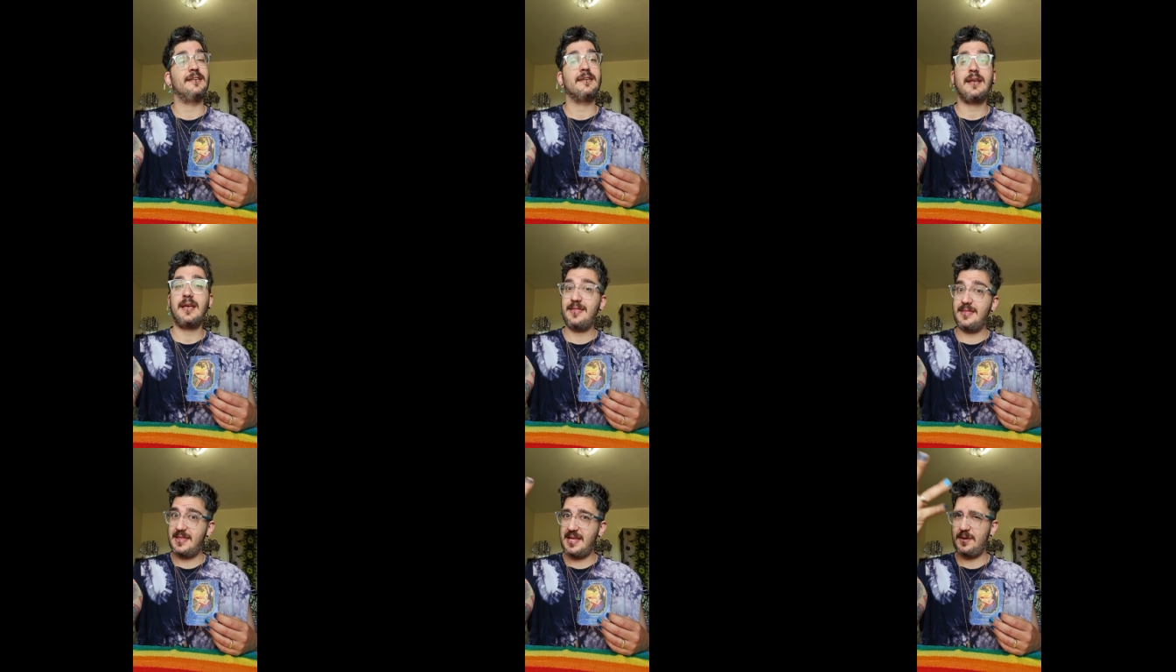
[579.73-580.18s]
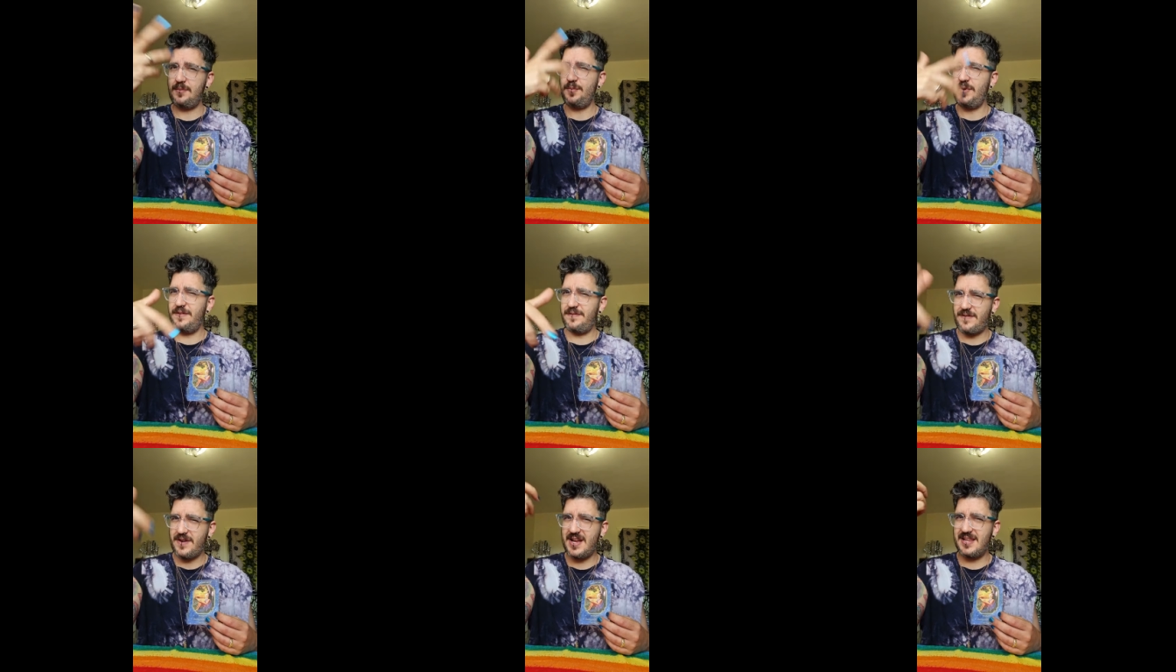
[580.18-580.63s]
And then we
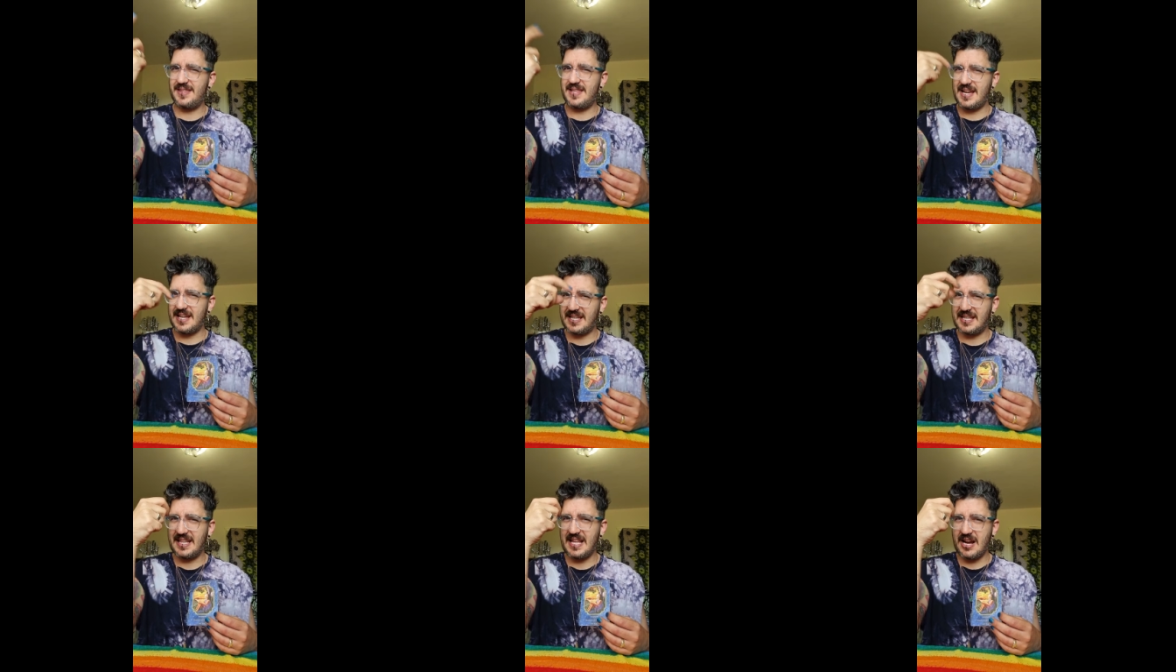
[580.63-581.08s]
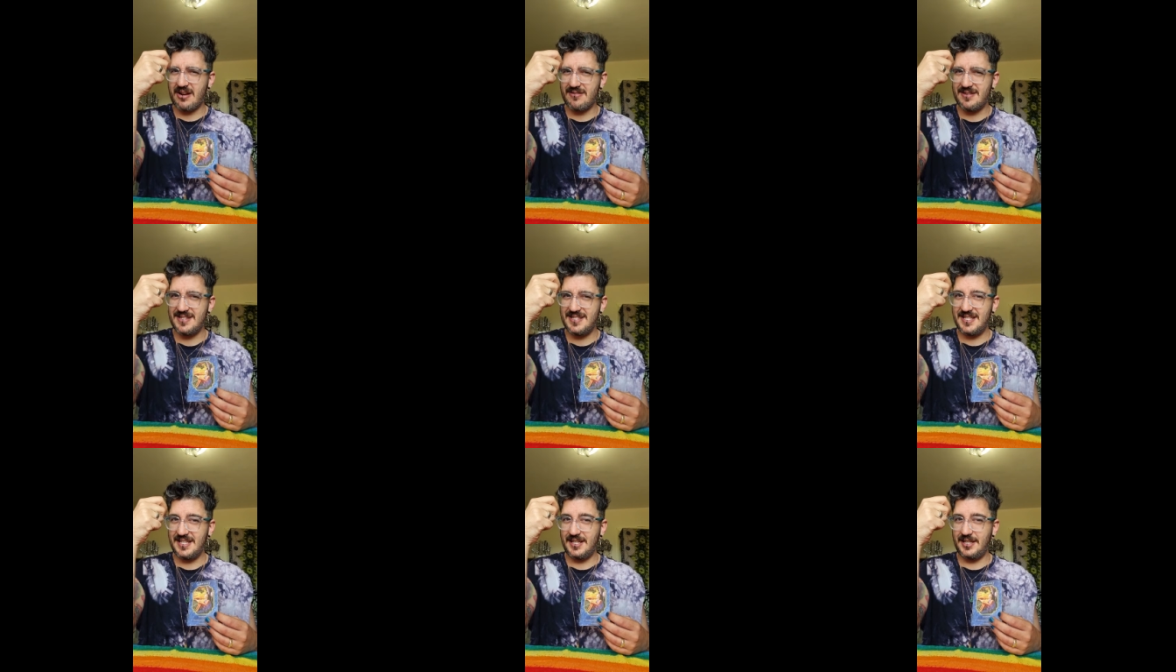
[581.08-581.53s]
find that
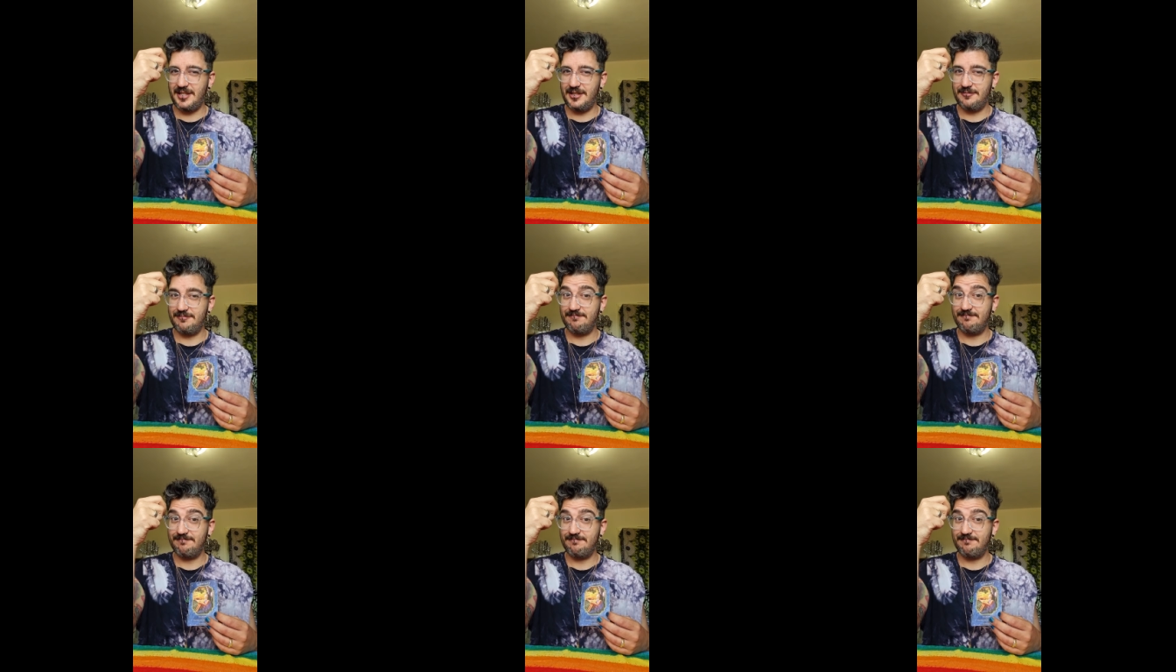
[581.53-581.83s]
clarity.